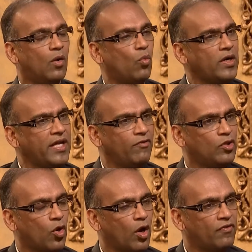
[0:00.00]
what gave you
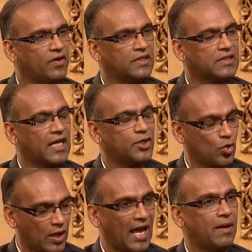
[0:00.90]
the confidence that you
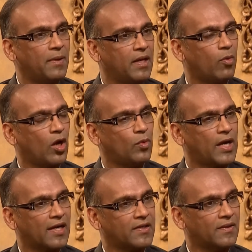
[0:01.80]
can be a Bollywood actor?